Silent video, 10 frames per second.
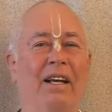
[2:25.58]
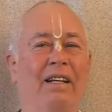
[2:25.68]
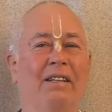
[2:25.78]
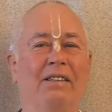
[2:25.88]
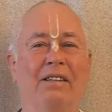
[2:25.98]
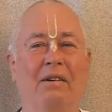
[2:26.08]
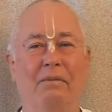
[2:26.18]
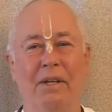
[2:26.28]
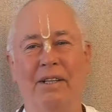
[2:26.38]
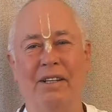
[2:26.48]
he is
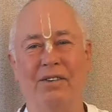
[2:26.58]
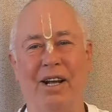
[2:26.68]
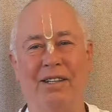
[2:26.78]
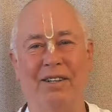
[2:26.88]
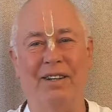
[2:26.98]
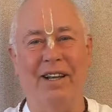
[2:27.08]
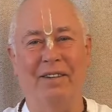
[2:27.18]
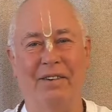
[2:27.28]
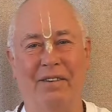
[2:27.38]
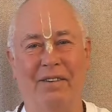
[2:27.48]
completely
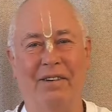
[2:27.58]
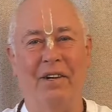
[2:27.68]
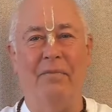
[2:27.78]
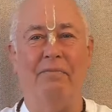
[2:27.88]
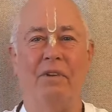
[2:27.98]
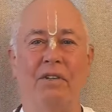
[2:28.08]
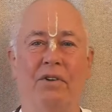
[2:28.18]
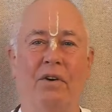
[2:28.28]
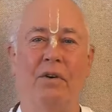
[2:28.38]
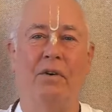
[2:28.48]
transcendental.
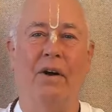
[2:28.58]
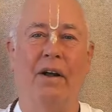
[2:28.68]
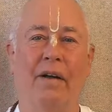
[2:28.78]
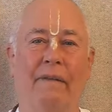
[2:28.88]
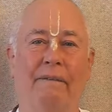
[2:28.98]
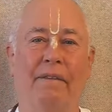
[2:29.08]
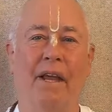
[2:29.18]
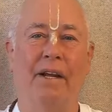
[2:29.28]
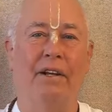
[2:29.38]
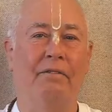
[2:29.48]
So uh,
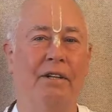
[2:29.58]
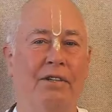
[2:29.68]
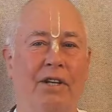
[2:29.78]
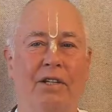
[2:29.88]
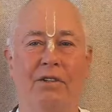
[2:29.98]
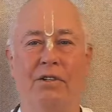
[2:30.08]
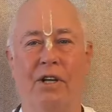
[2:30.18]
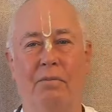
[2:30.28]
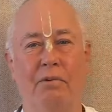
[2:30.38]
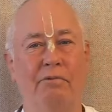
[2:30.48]
any of his senses
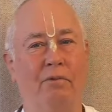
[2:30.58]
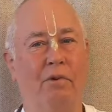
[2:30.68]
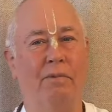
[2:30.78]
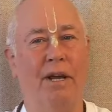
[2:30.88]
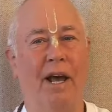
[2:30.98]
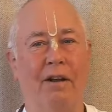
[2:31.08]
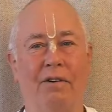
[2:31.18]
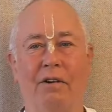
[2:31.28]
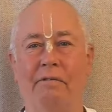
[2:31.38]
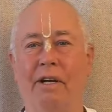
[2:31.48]
can perform the
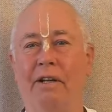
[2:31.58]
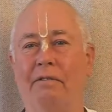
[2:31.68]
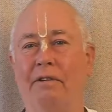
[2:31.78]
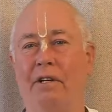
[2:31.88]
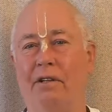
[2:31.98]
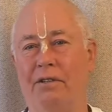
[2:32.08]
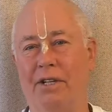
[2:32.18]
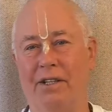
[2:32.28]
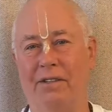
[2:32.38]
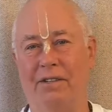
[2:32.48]
action of any of the other
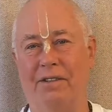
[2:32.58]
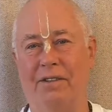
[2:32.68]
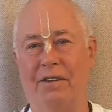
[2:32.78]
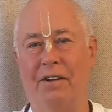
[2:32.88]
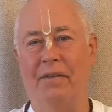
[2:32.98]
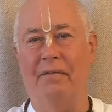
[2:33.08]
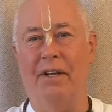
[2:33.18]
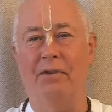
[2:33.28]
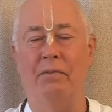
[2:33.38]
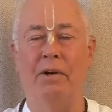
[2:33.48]
senses.
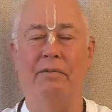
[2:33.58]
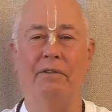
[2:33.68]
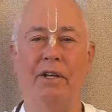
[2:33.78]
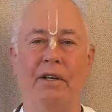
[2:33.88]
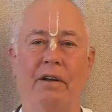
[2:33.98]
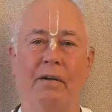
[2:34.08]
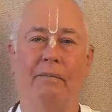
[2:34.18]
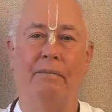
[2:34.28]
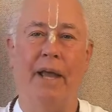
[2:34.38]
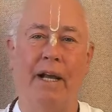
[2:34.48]
That's one of the
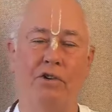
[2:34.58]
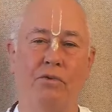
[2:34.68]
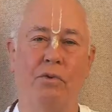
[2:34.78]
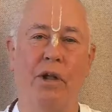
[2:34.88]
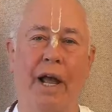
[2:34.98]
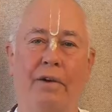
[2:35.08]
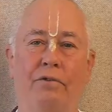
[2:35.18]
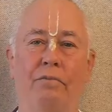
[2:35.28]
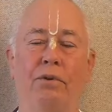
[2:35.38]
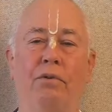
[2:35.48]
natural
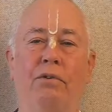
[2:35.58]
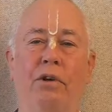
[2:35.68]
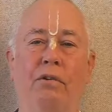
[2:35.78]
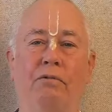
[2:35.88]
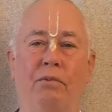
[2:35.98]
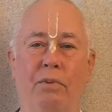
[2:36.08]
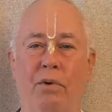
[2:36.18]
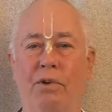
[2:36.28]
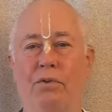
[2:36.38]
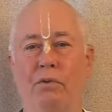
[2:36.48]
attributes of
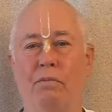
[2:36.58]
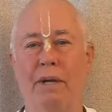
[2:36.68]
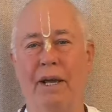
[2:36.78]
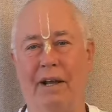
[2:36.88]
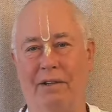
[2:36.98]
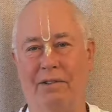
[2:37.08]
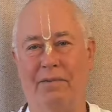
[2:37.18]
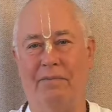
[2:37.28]
spiritual beings.